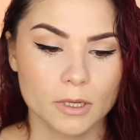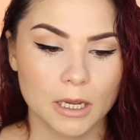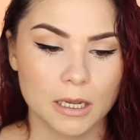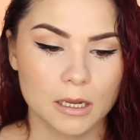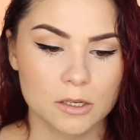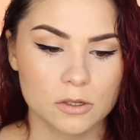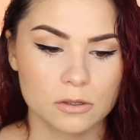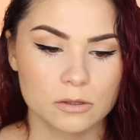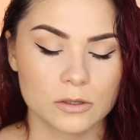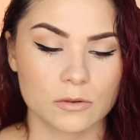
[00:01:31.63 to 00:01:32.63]
and
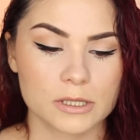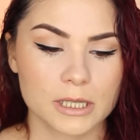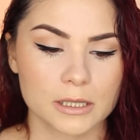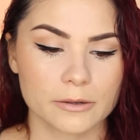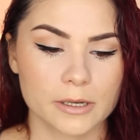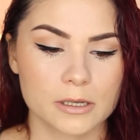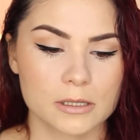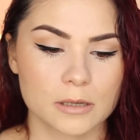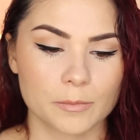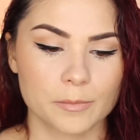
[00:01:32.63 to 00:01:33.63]
you'll notice that there
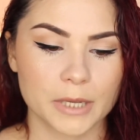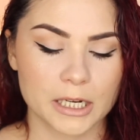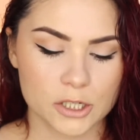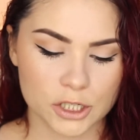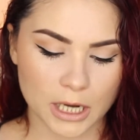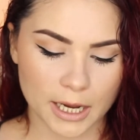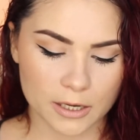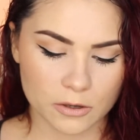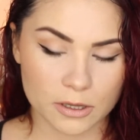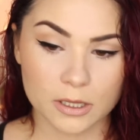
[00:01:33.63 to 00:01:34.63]
is a bit of
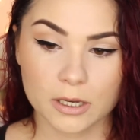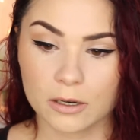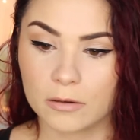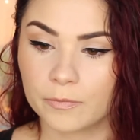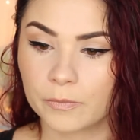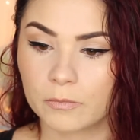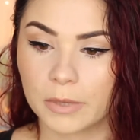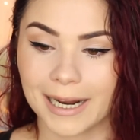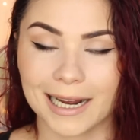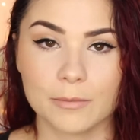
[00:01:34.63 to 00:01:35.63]
shine on there
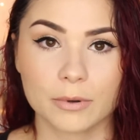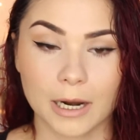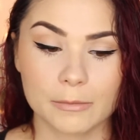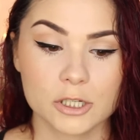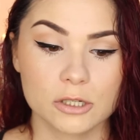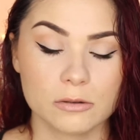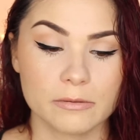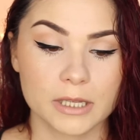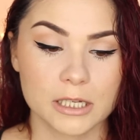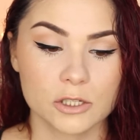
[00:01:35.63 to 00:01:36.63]
but I promise you
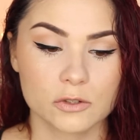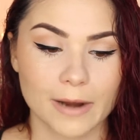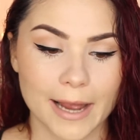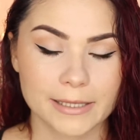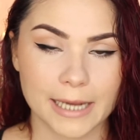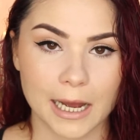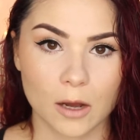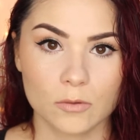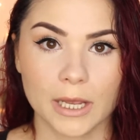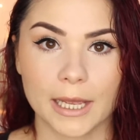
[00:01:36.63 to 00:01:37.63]
these dry
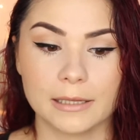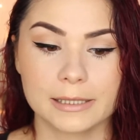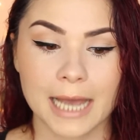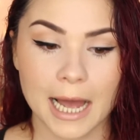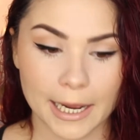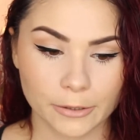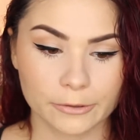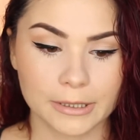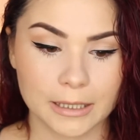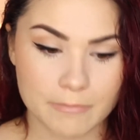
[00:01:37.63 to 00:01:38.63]
down
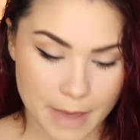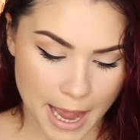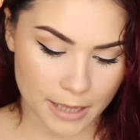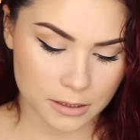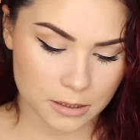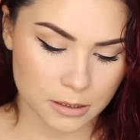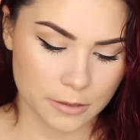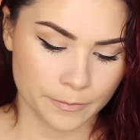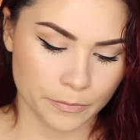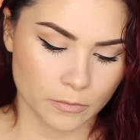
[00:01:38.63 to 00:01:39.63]
entirely matte
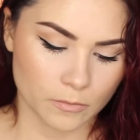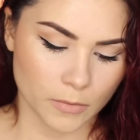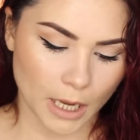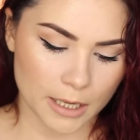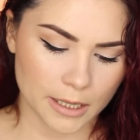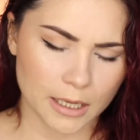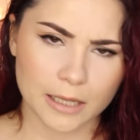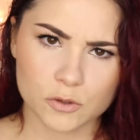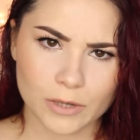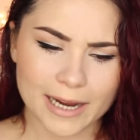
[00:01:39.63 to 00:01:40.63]
and
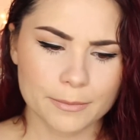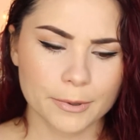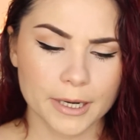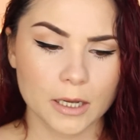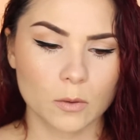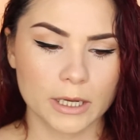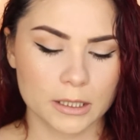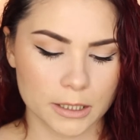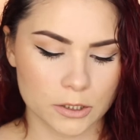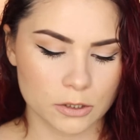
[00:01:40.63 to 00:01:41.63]
they dry pretty
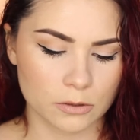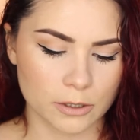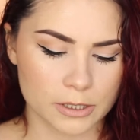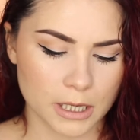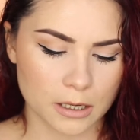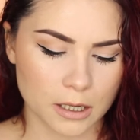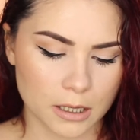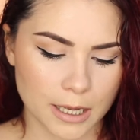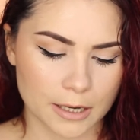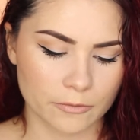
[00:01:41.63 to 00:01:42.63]
quickly too there's not a, a
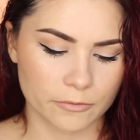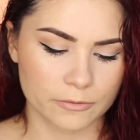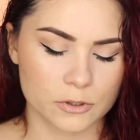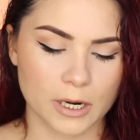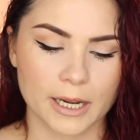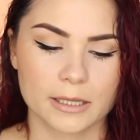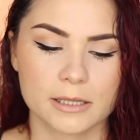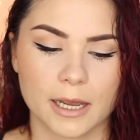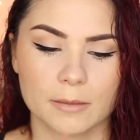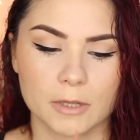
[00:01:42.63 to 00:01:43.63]
lot of drying
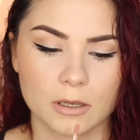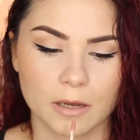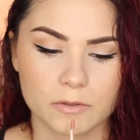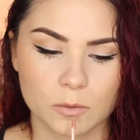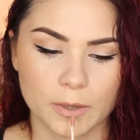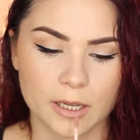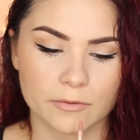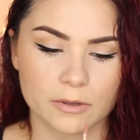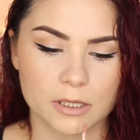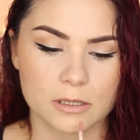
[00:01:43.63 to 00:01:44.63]
time that you have to wait
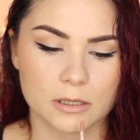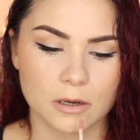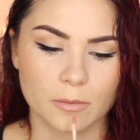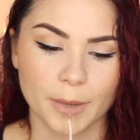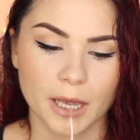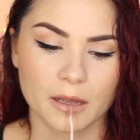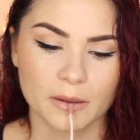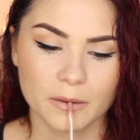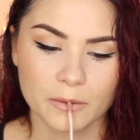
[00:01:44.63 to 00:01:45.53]
for these to go matte